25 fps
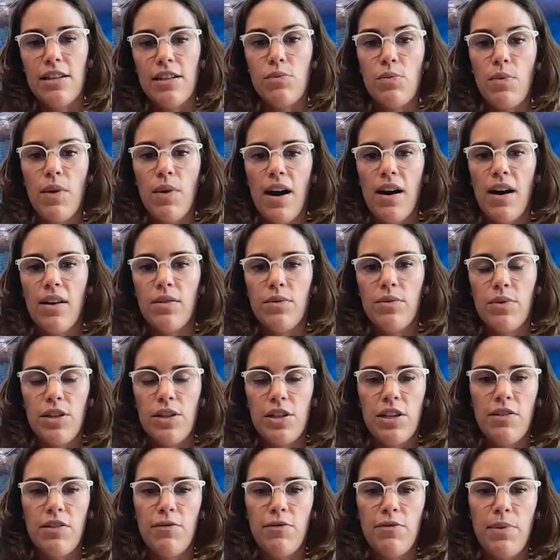as well,
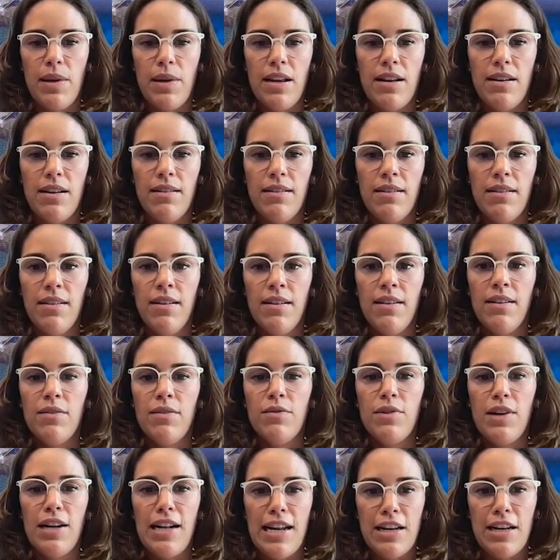which have right. been
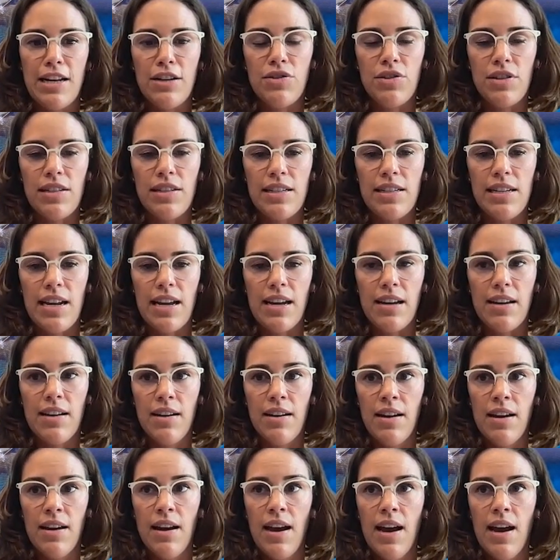really interesting.